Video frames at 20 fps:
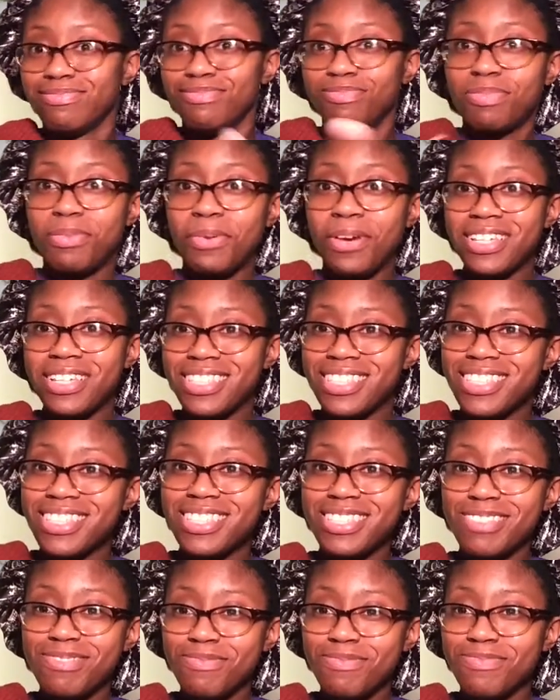press
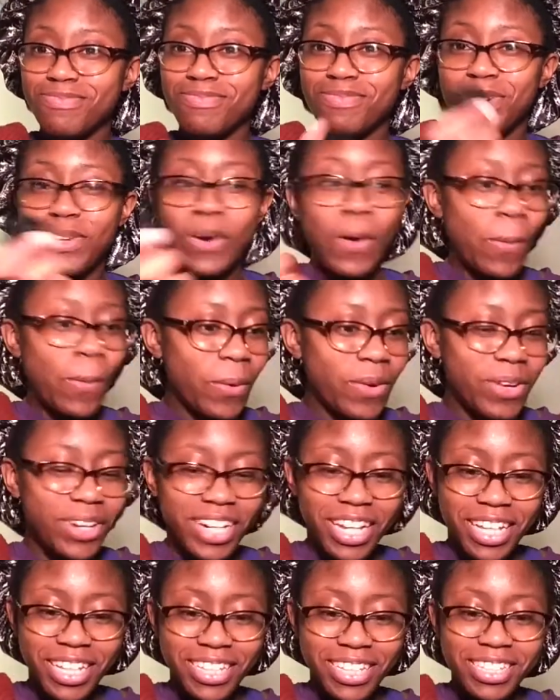
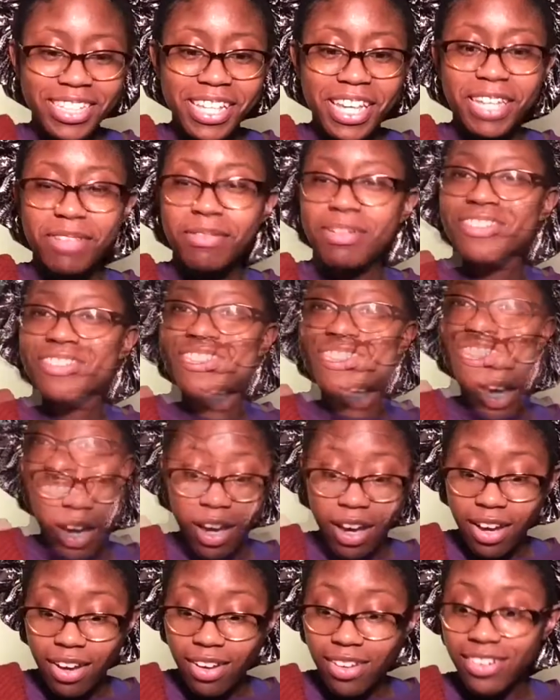record and take pictures.
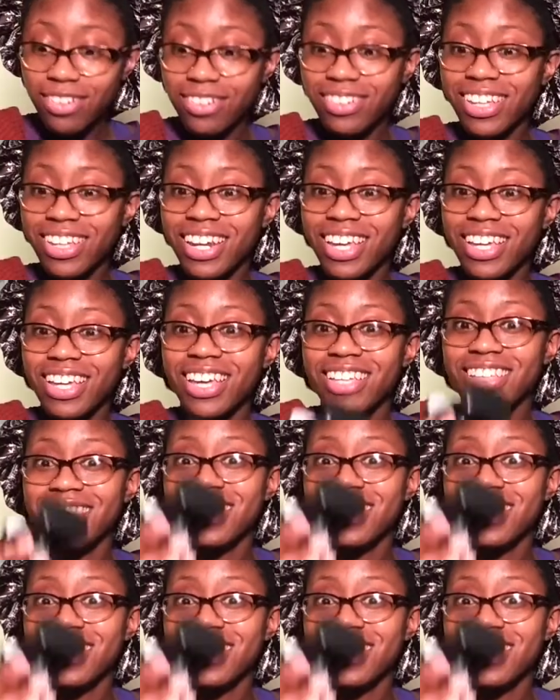Oh, and I got